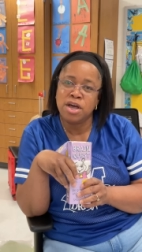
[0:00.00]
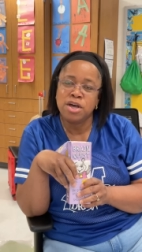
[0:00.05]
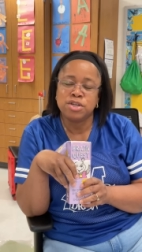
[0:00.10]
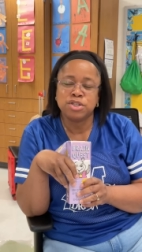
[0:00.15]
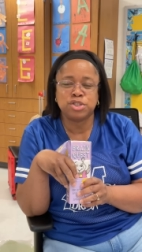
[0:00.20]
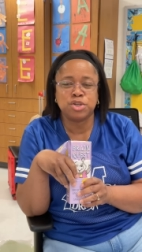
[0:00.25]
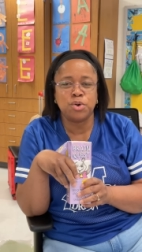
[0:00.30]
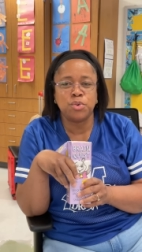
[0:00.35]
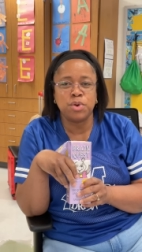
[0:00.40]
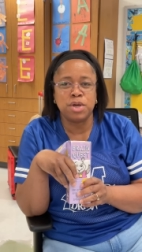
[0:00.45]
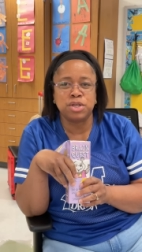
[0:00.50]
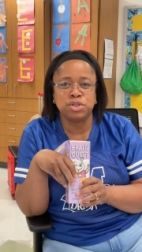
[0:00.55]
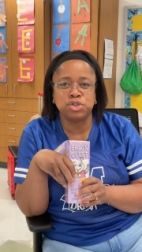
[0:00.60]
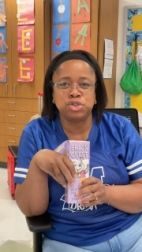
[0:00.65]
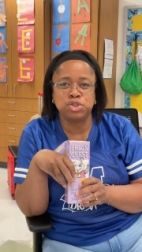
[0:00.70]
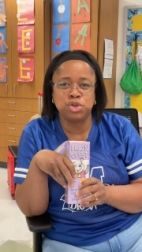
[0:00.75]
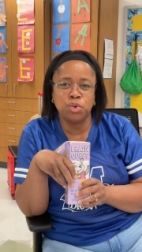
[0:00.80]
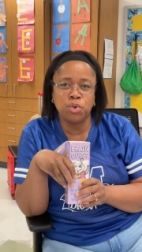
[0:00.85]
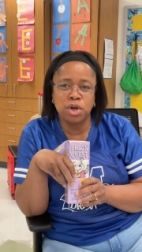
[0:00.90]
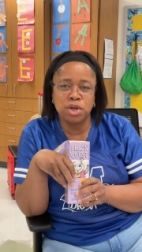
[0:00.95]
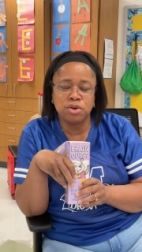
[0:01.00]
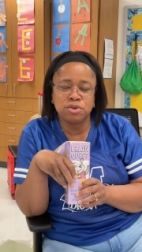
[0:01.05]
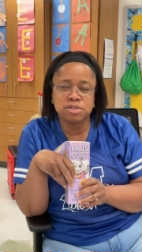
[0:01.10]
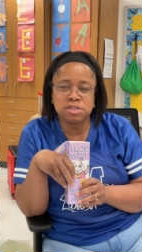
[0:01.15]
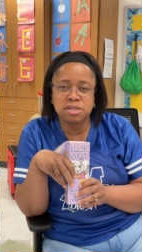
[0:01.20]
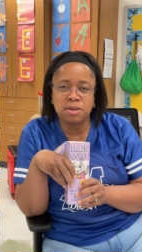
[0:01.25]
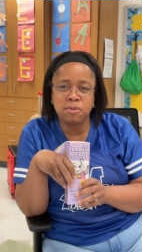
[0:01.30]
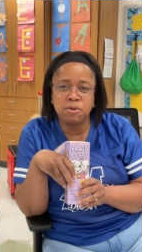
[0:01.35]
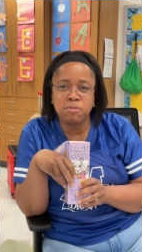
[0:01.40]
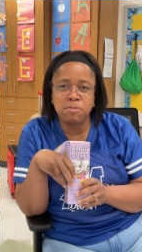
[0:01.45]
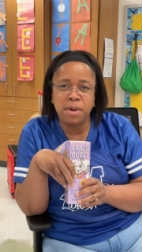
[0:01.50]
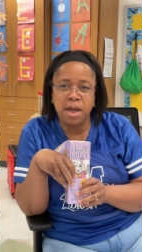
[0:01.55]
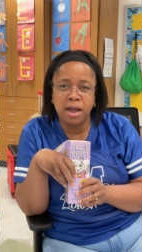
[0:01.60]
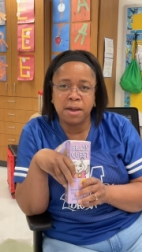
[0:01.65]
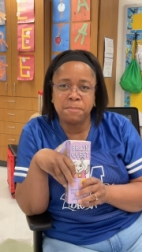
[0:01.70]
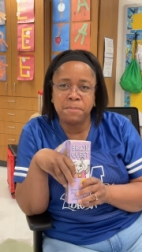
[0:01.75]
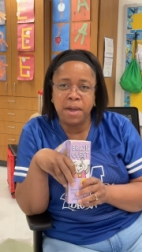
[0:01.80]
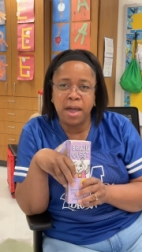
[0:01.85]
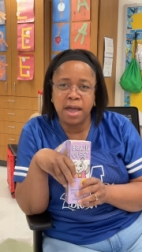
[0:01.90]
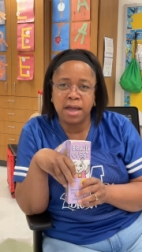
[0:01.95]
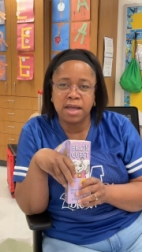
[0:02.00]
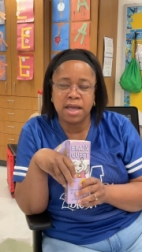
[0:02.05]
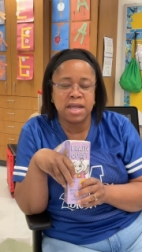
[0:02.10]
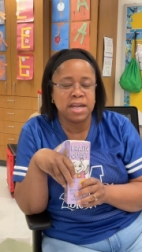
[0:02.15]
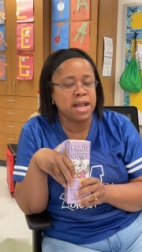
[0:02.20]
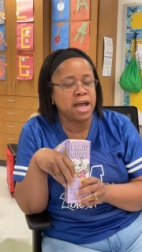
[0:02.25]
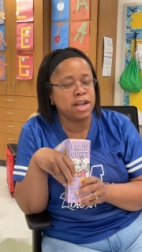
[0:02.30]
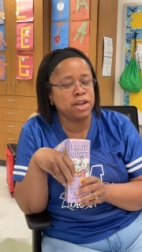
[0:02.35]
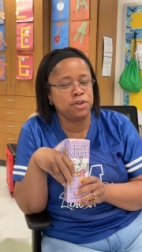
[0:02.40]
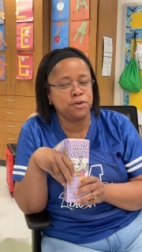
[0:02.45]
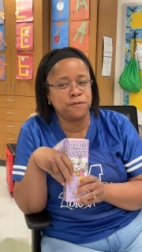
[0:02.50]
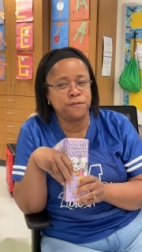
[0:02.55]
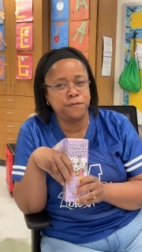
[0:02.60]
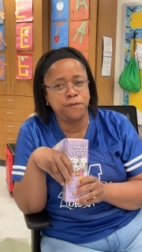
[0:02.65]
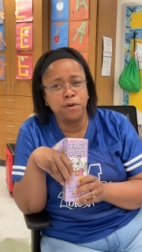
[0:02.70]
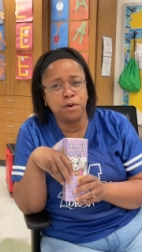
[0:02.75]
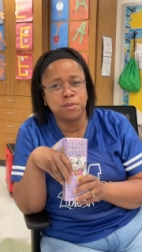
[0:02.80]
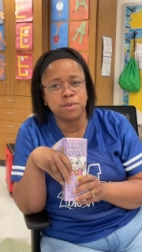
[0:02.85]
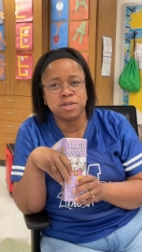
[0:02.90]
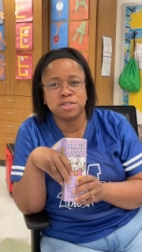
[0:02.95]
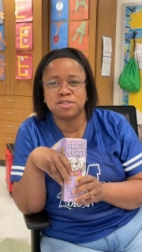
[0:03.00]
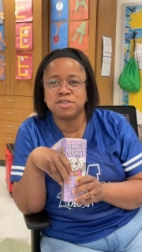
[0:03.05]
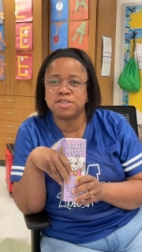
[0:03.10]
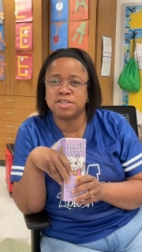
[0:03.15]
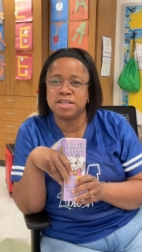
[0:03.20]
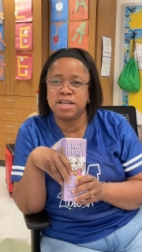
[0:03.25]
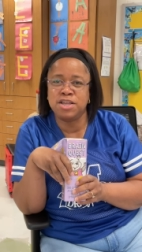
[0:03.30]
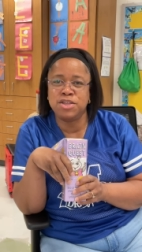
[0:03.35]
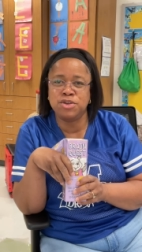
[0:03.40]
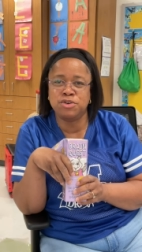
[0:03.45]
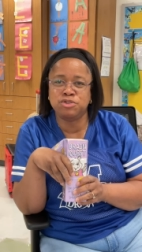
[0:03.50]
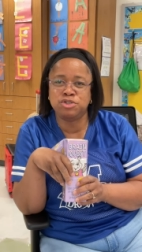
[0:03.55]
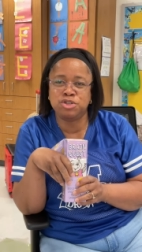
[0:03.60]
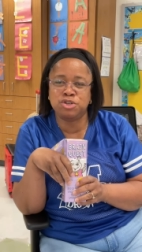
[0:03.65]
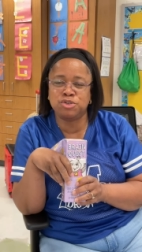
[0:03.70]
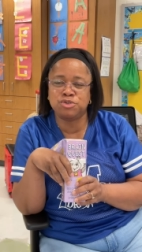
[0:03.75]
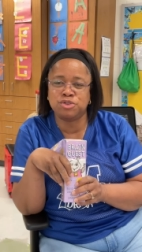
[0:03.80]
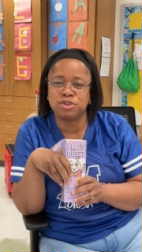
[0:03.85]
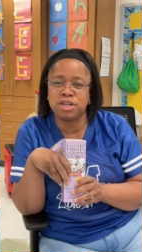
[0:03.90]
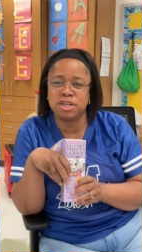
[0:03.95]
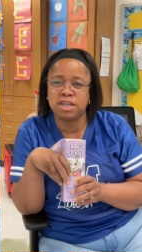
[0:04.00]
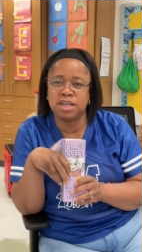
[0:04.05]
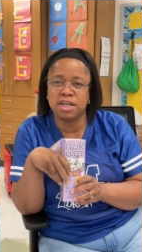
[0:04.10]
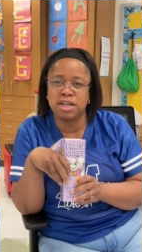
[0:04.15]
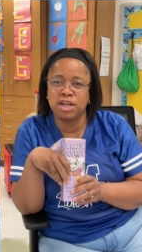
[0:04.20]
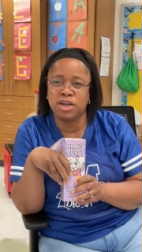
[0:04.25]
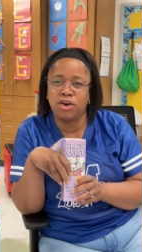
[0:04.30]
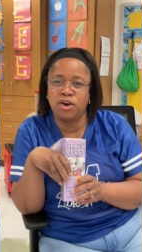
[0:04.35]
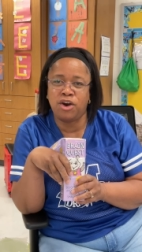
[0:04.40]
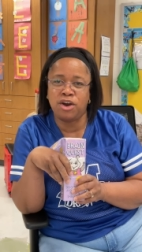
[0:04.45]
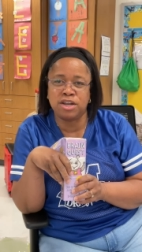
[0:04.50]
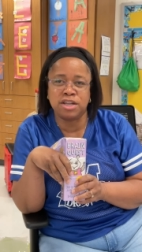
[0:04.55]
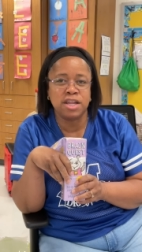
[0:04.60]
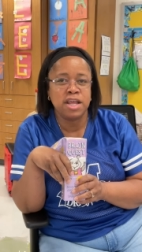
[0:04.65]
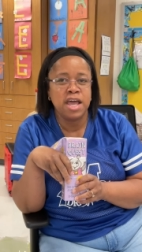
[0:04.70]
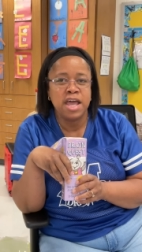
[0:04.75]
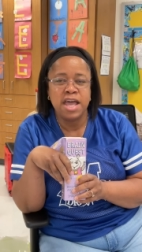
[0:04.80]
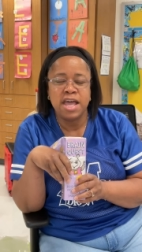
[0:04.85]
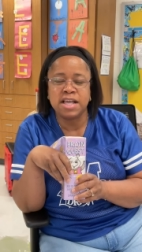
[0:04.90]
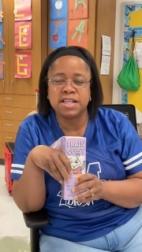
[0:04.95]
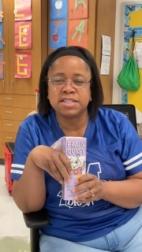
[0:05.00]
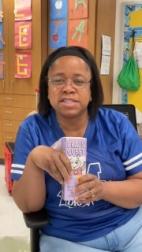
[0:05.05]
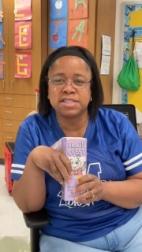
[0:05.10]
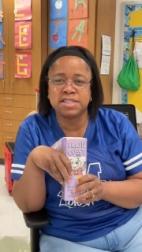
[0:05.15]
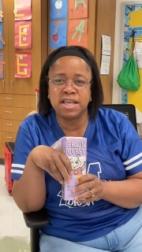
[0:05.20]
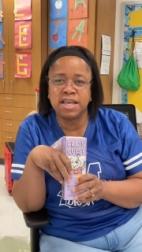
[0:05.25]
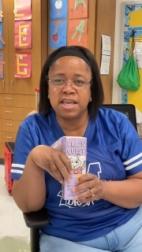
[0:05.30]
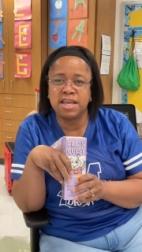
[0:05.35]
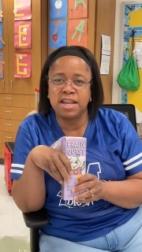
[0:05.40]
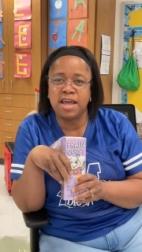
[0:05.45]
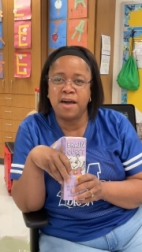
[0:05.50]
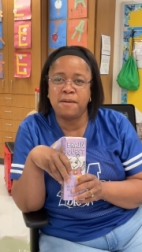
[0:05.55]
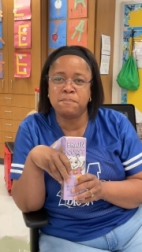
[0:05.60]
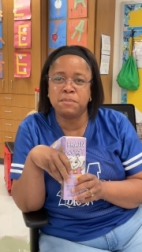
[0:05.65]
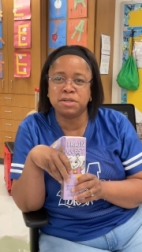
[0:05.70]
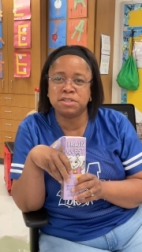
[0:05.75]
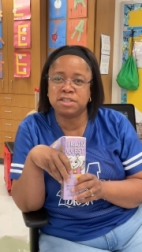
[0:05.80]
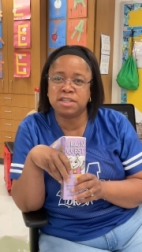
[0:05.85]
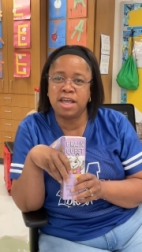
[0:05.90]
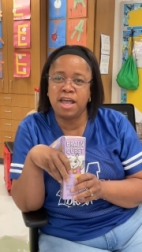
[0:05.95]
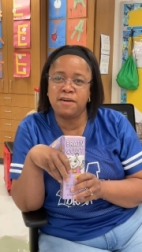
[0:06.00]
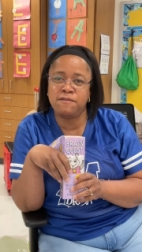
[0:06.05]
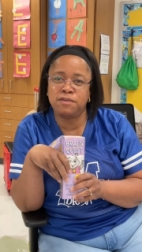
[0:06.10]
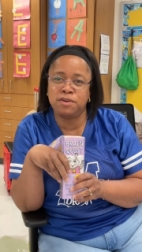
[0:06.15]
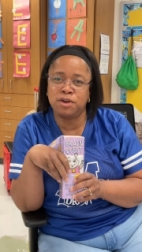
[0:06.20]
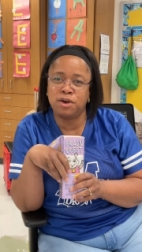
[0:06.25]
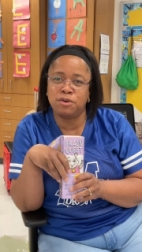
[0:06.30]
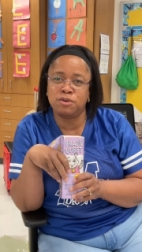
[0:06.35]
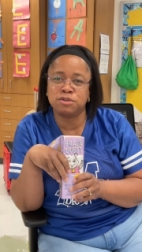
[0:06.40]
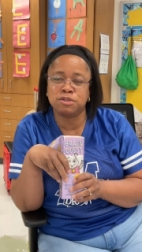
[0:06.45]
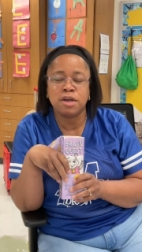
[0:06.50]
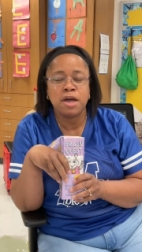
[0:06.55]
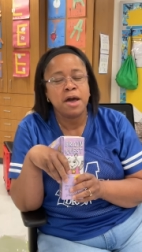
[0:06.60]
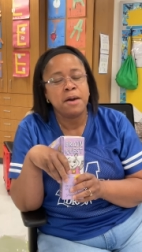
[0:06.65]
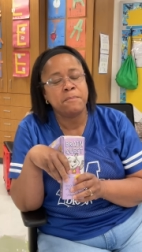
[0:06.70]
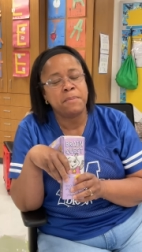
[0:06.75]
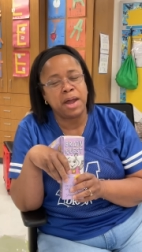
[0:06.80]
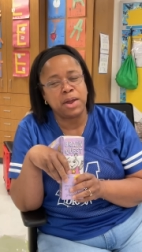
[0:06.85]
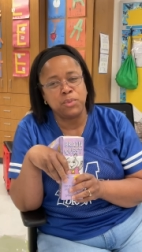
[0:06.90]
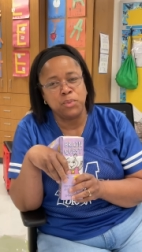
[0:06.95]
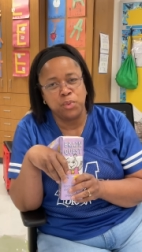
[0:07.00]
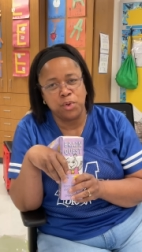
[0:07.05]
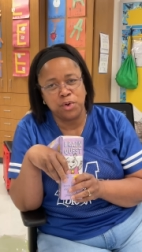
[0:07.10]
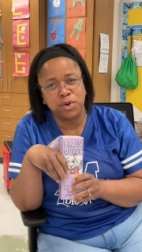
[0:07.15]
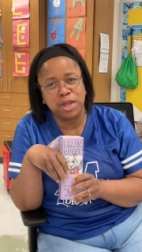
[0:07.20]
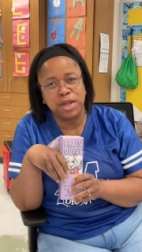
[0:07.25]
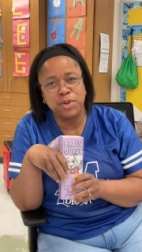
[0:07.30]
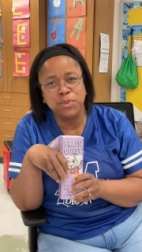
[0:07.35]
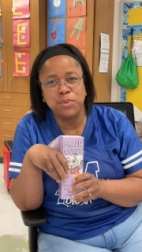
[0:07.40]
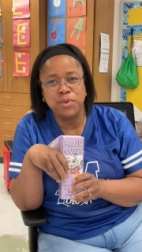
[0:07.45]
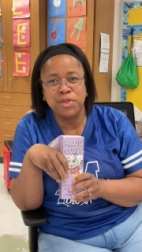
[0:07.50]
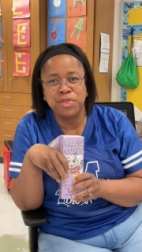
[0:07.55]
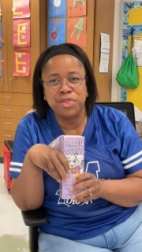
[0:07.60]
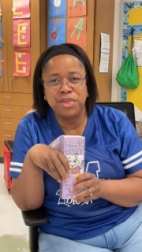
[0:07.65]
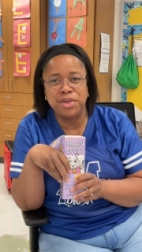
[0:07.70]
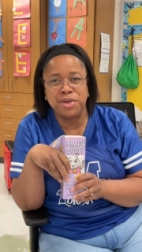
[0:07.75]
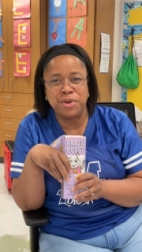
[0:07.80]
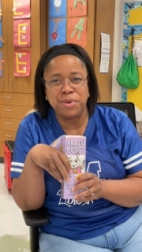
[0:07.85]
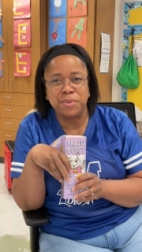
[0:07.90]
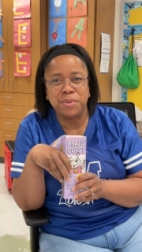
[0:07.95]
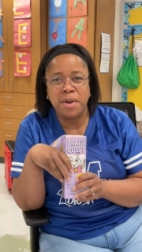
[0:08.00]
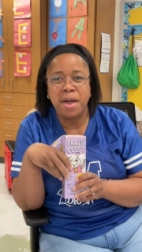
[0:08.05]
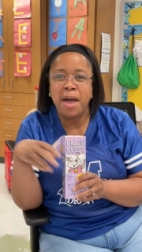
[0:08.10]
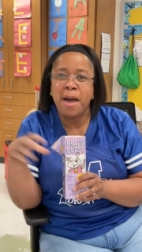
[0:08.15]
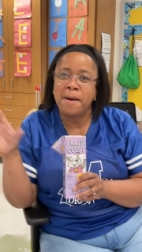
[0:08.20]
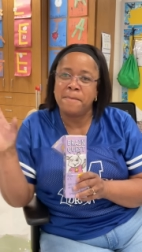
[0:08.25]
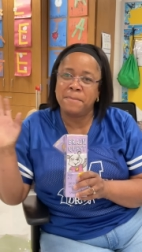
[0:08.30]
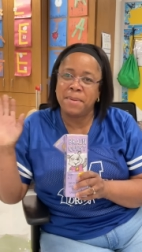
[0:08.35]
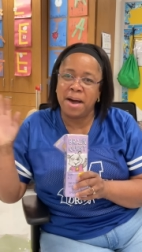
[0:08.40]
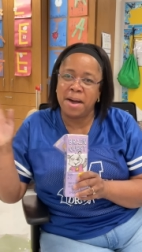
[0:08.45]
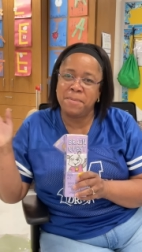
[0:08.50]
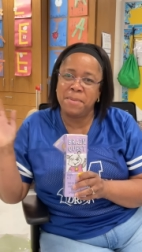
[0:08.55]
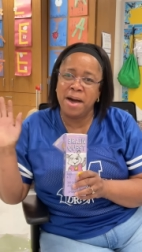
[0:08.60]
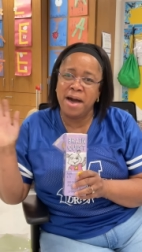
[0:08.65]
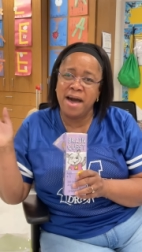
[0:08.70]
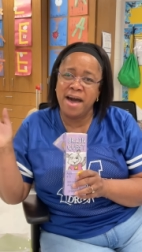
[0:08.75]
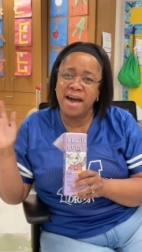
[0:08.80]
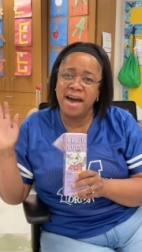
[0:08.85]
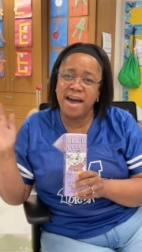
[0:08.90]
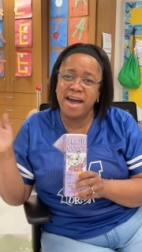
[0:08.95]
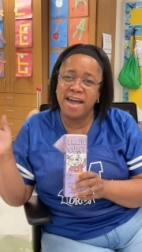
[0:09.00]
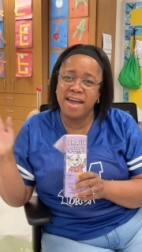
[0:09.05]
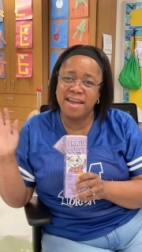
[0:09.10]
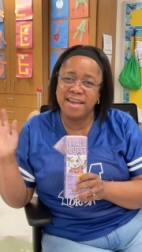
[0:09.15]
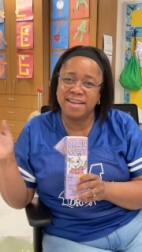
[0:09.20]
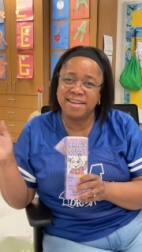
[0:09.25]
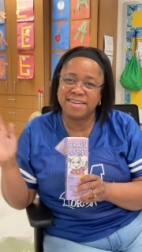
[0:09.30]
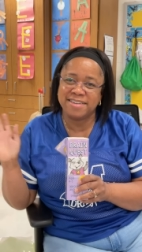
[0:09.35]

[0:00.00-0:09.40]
So enjoy your summer backpack, and I look forward to seeing your children in kindergarten and seeing how much they have learned by working with you. Bye-bye.